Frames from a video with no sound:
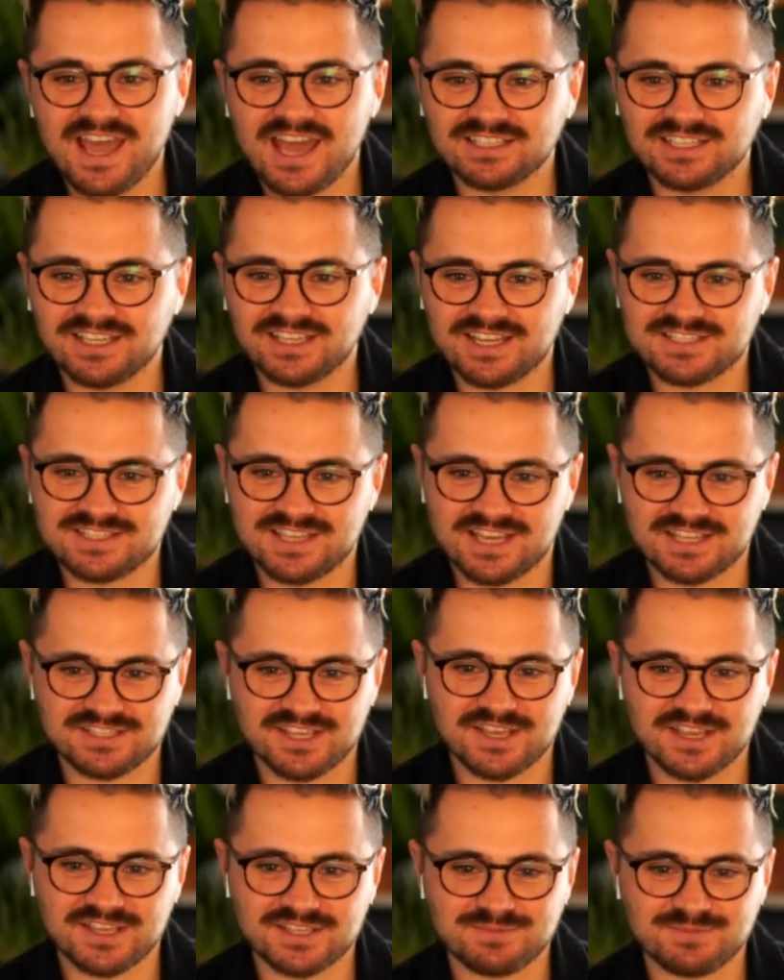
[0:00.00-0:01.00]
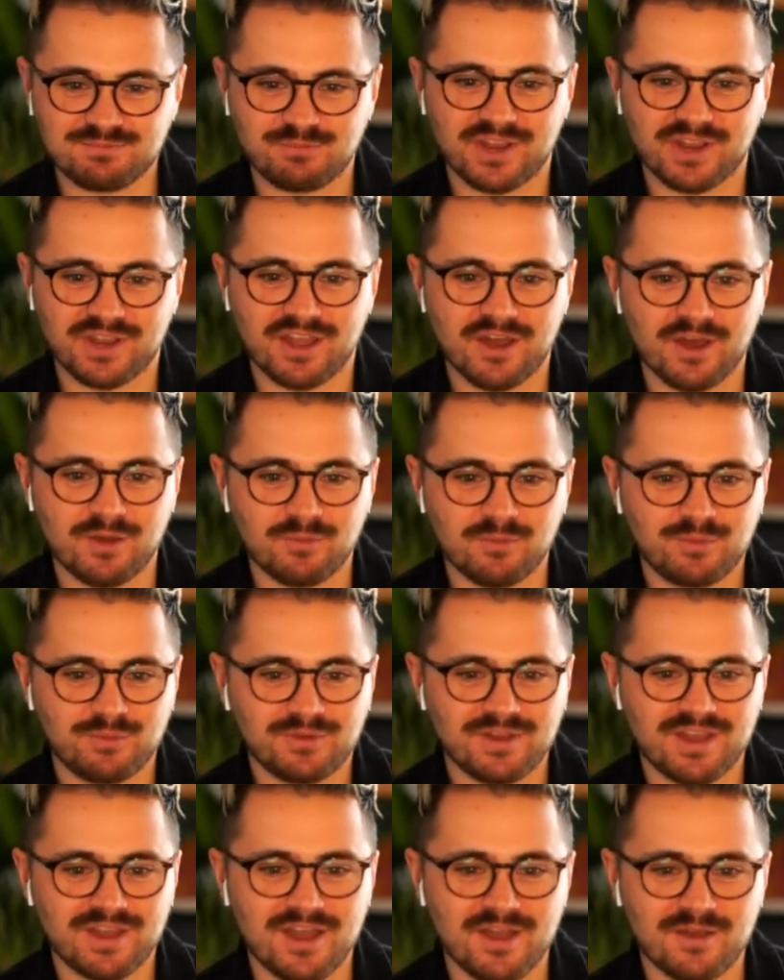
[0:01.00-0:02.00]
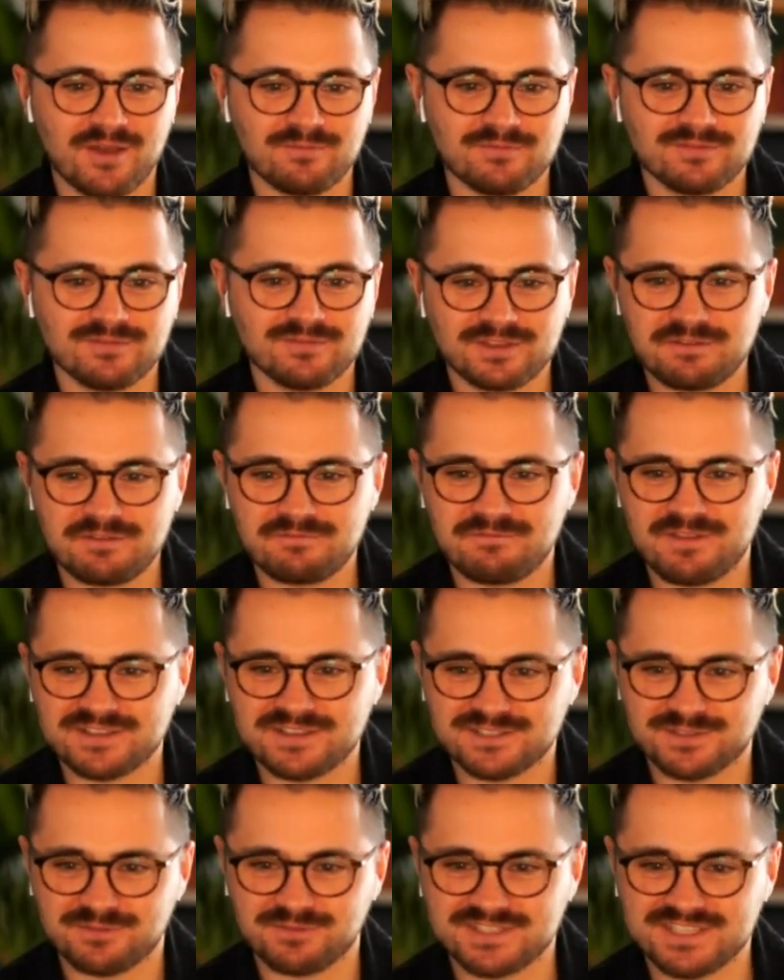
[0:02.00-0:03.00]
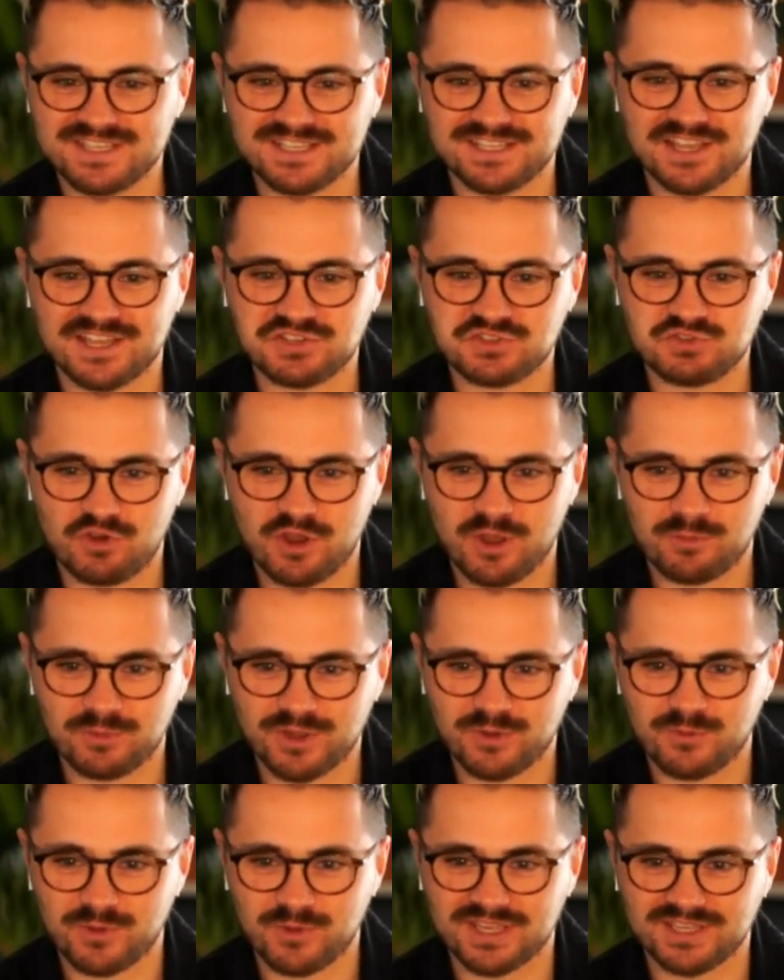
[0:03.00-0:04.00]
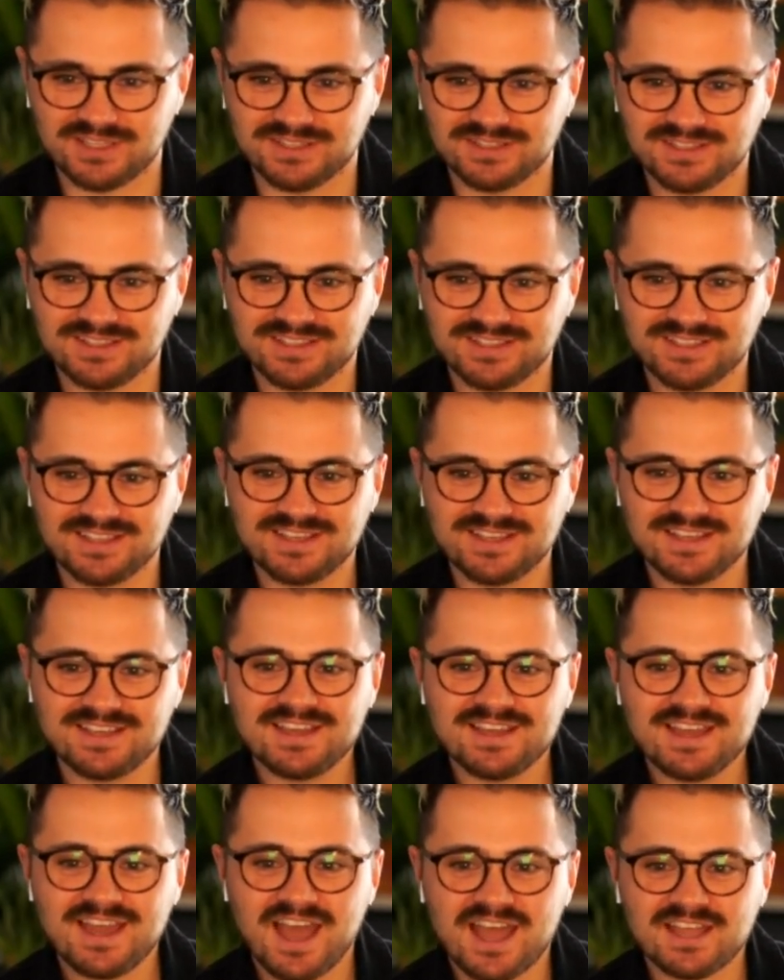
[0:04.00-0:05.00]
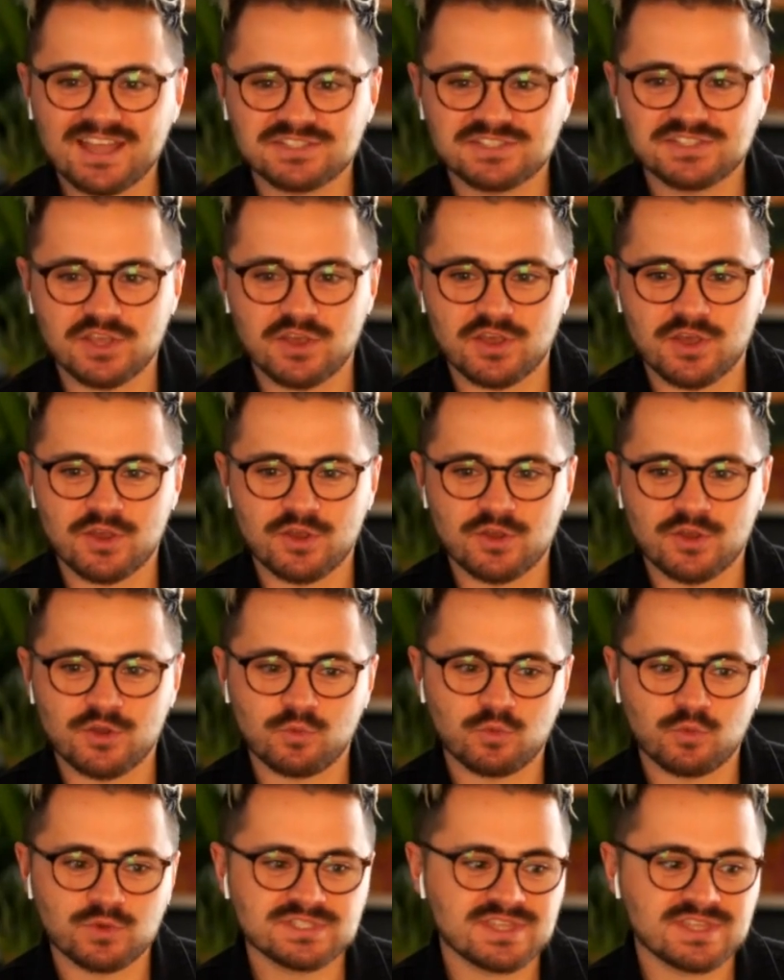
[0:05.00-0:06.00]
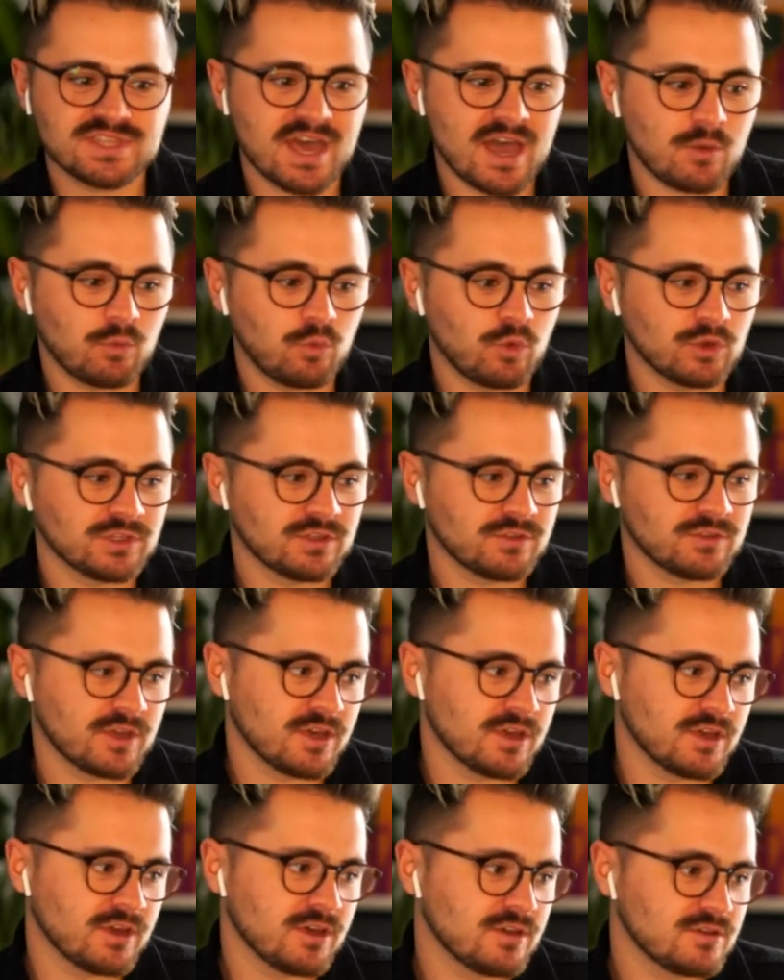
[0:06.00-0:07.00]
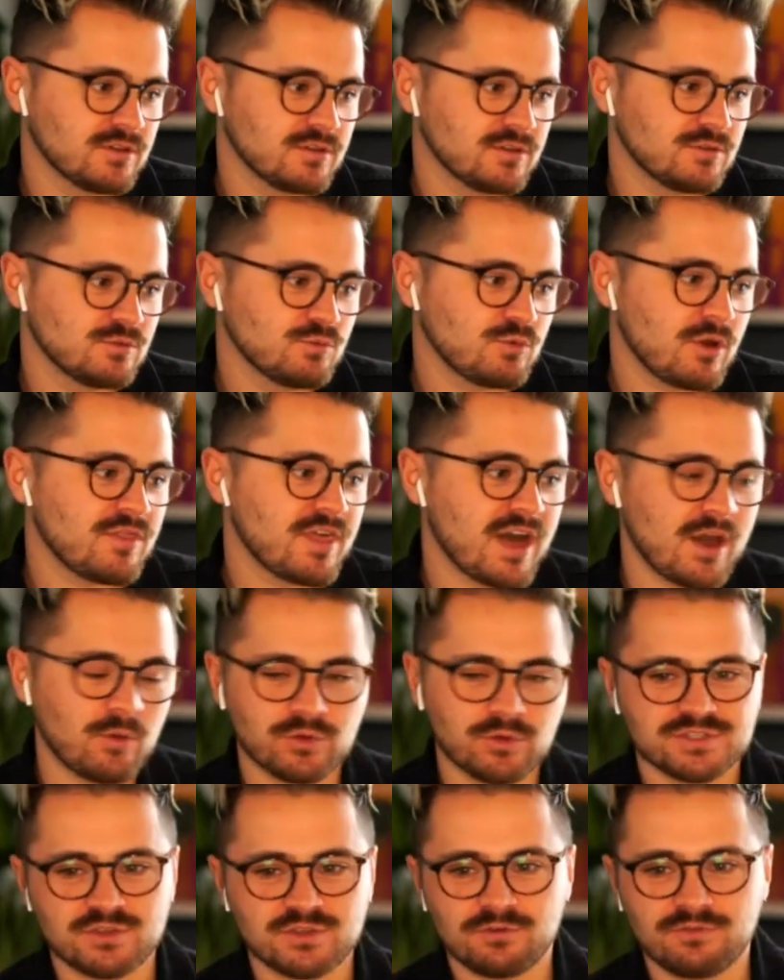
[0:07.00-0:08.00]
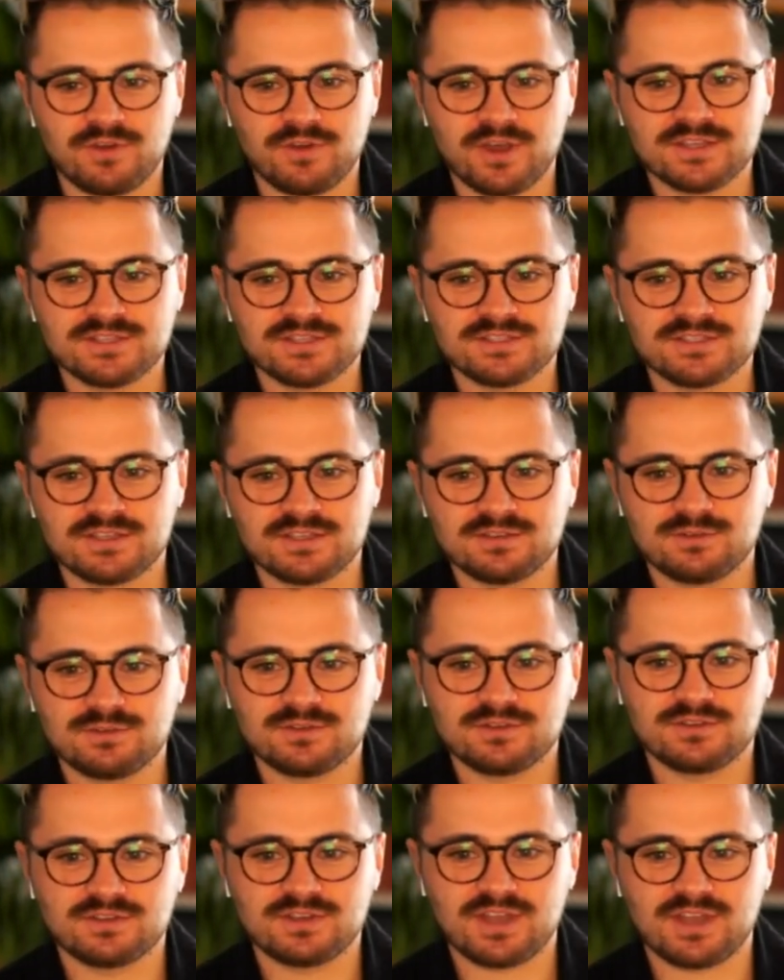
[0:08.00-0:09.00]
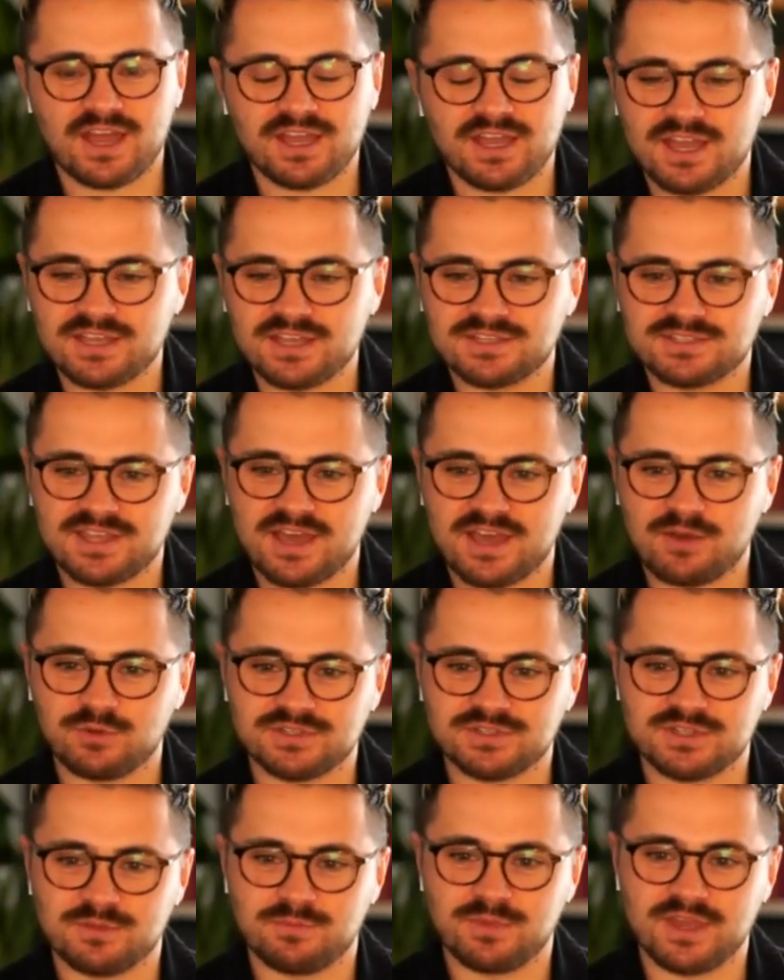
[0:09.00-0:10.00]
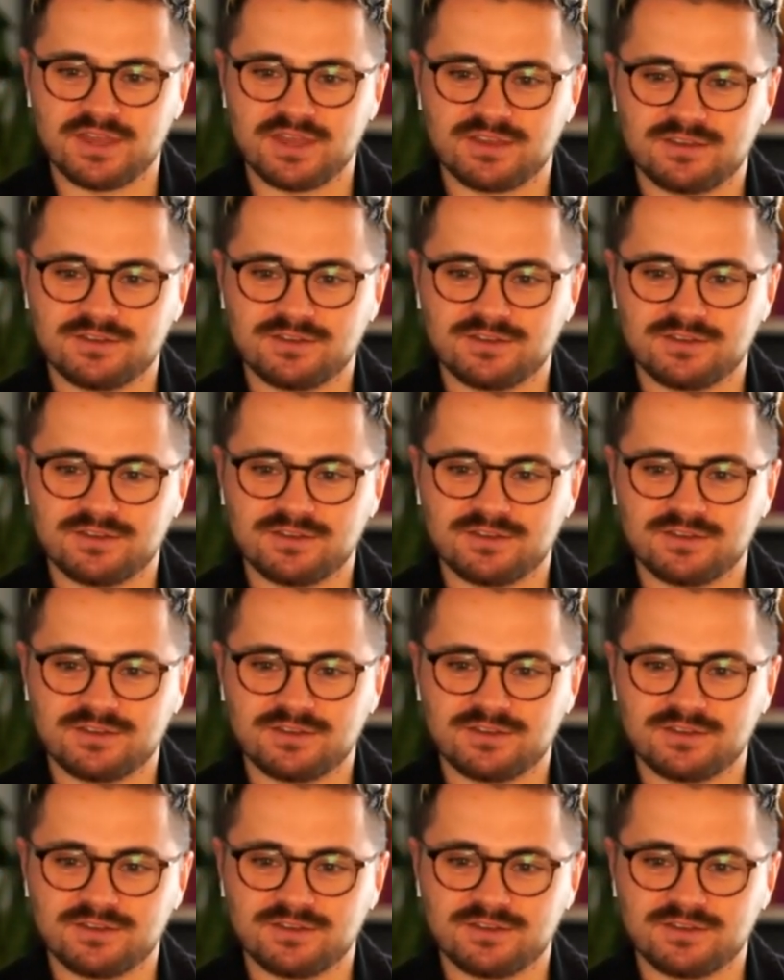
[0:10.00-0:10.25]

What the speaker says: I guess that does bring up Confessions of a Teenage Drama Queen. And so was that one of the, well, that was your first, I guess that was the big.